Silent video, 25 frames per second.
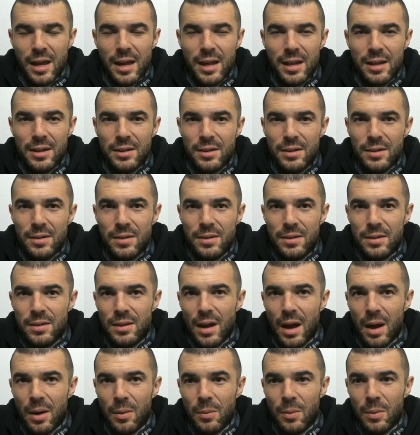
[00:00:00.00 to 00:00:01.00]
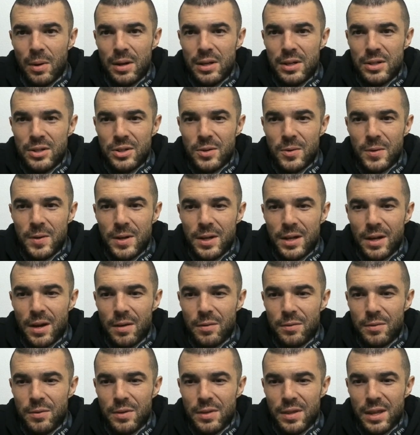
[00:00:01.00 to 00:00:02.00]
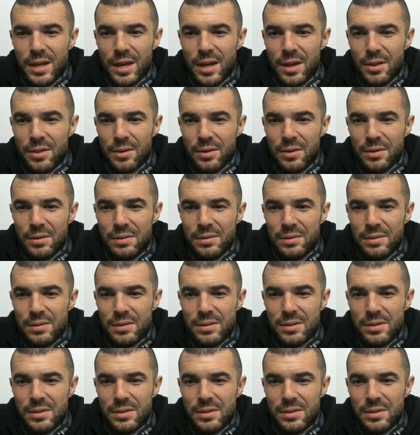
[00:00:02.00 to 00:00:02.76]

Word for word: and not one is going to comfort the other.